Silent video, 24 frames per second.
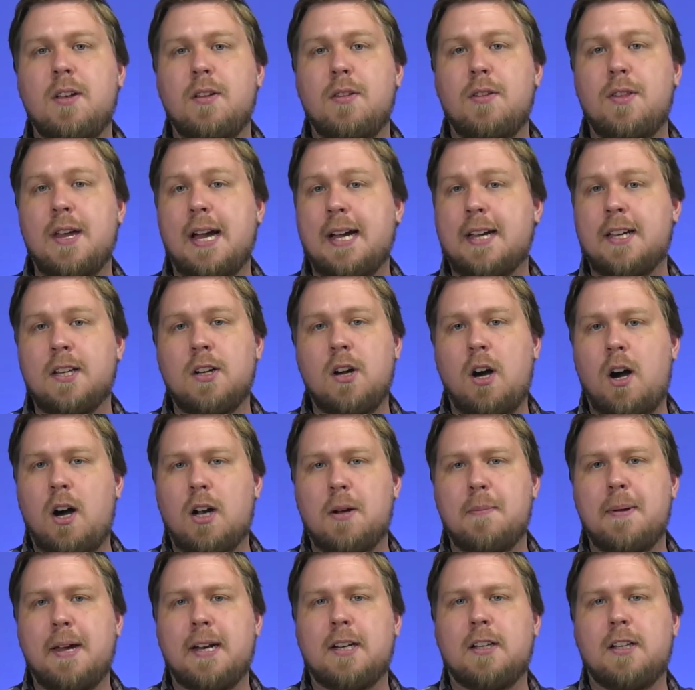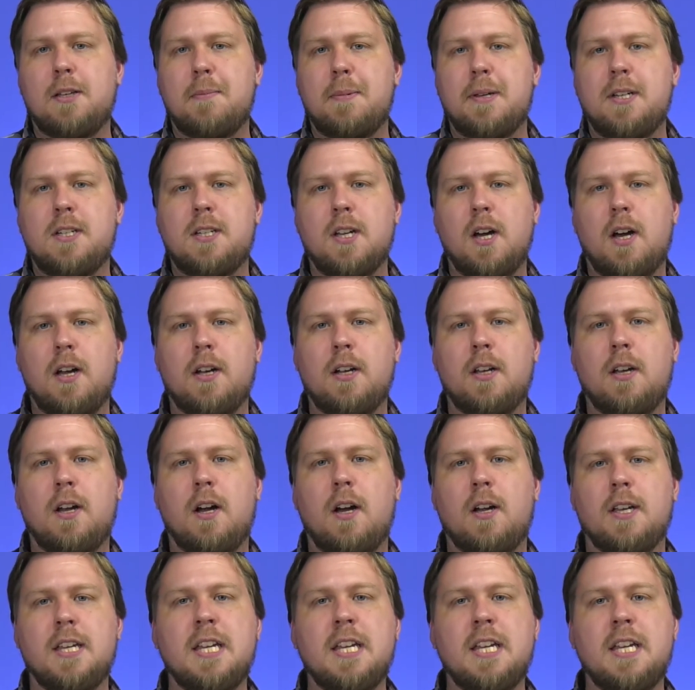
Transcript: that can automatically be done